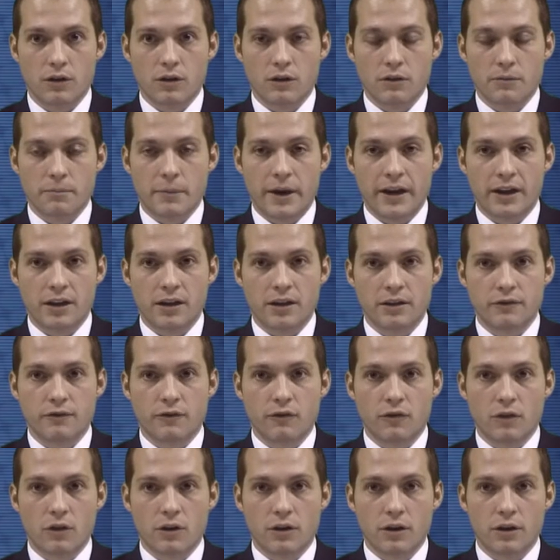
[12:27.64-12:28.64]
mainly
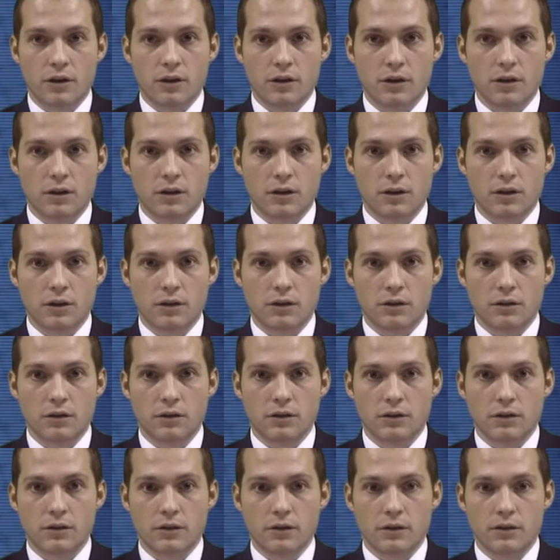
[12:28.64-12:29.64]
for
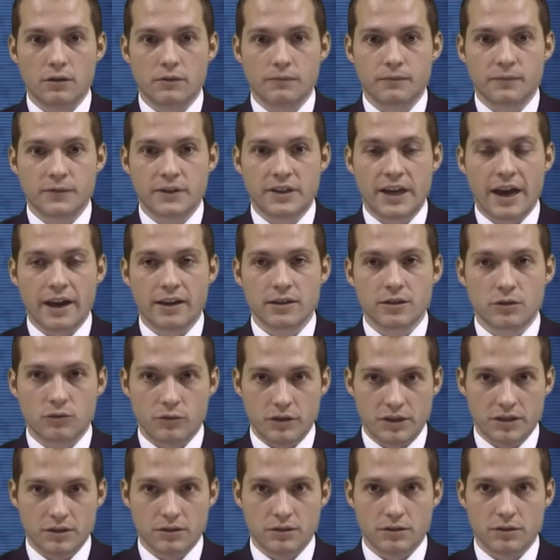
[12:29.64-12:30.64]
tax
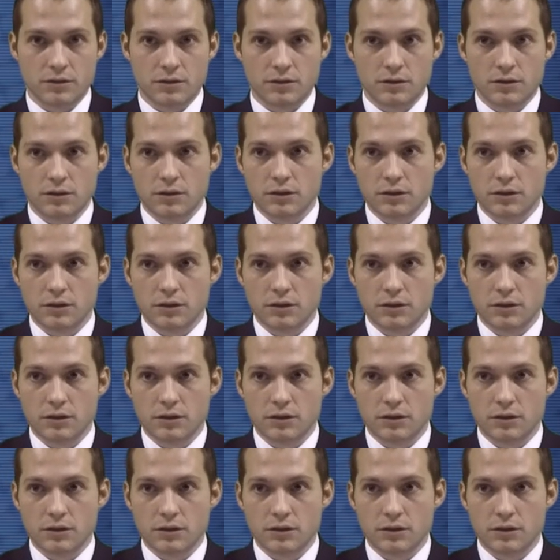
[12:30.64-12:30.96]
reasons,